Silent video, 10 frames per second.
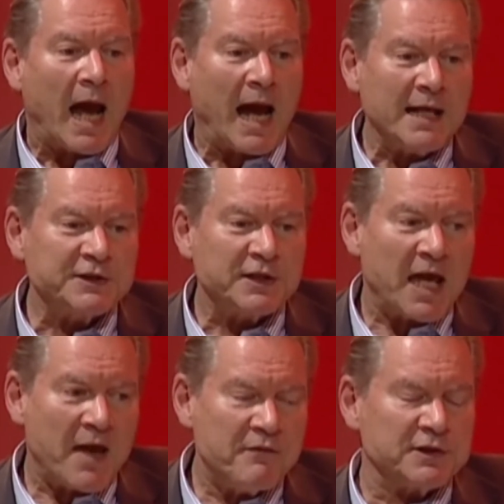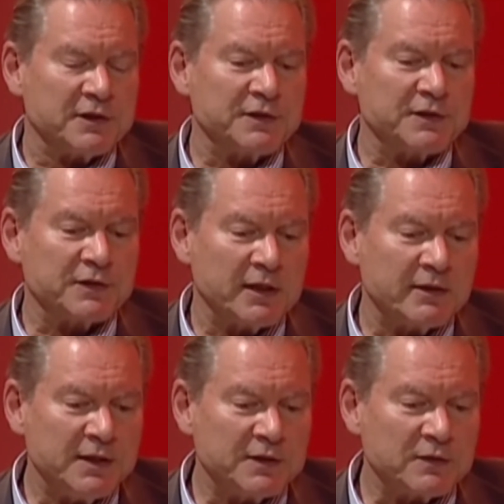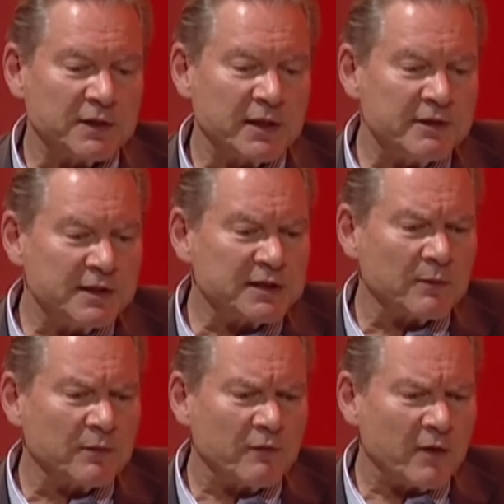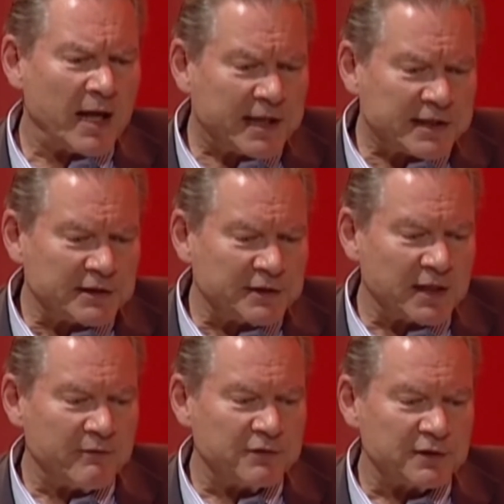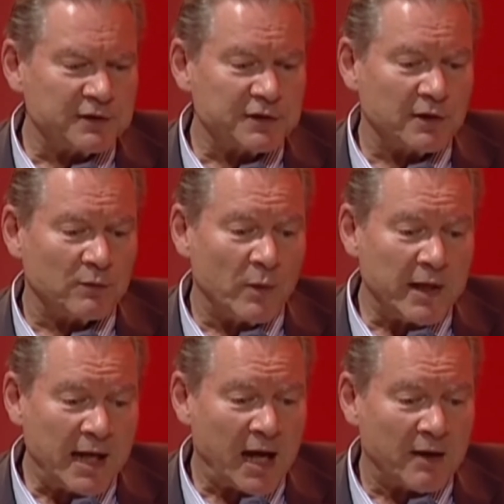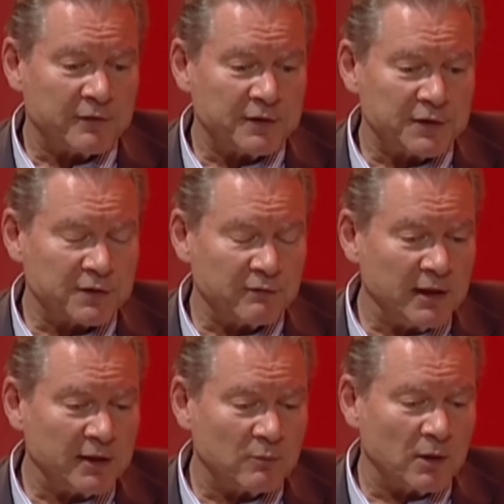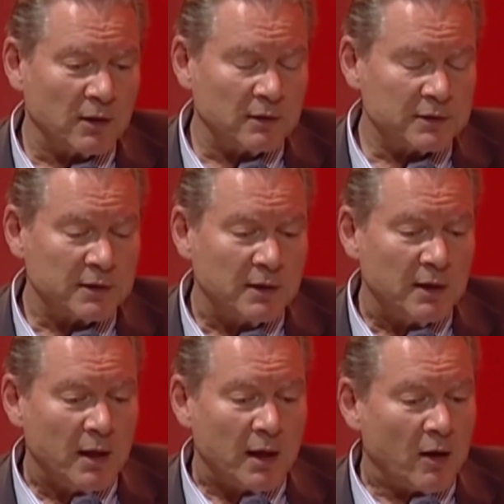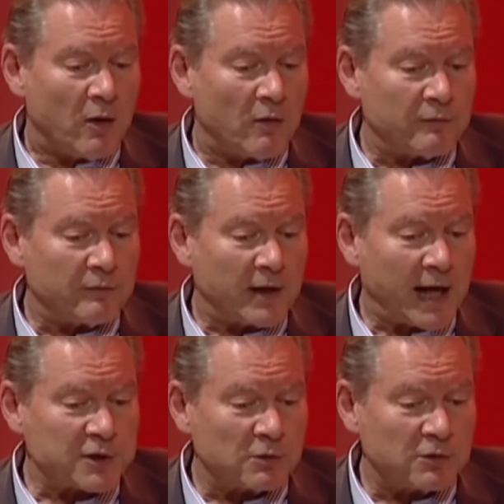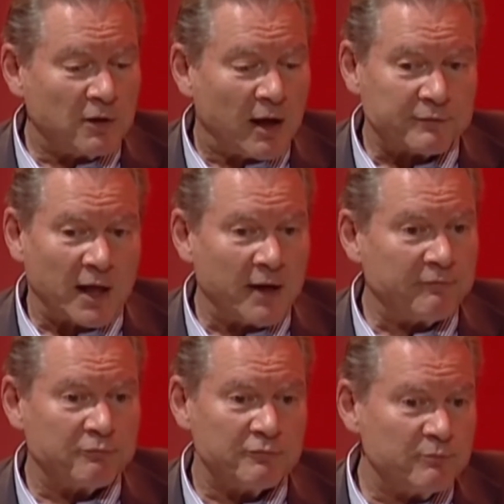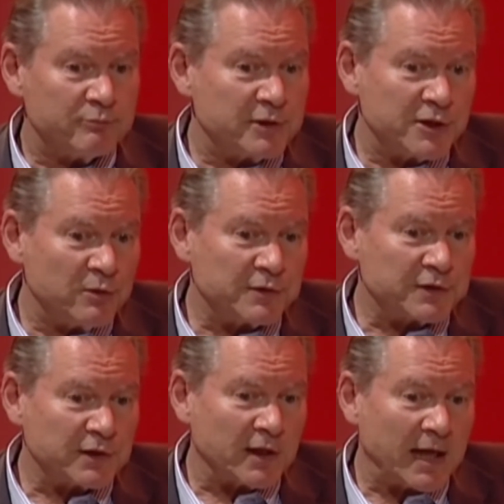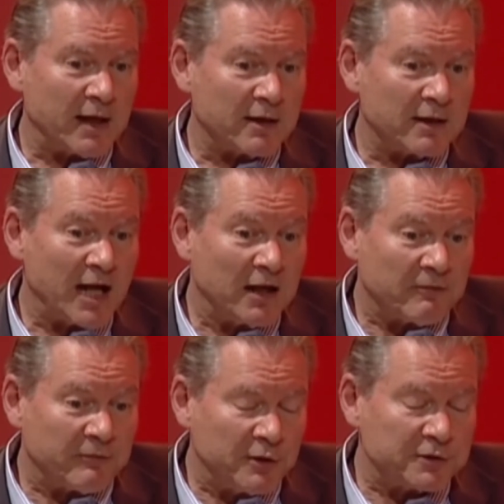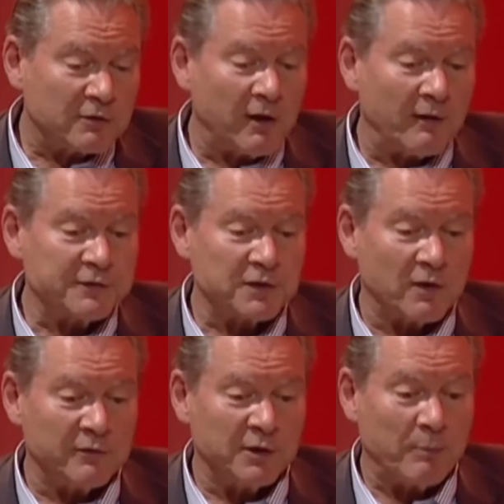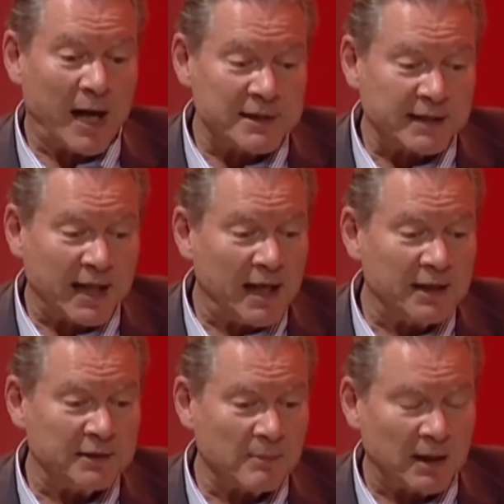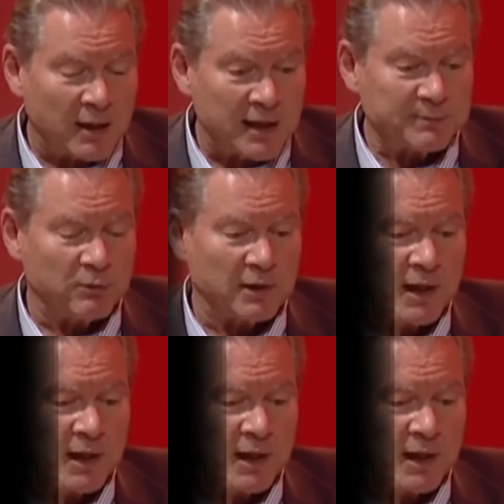As to evidence, there is, there is excellent evidence that we have in the civilian world of actual craft. I've produced uh, color photographs of an apparent alien in my last book,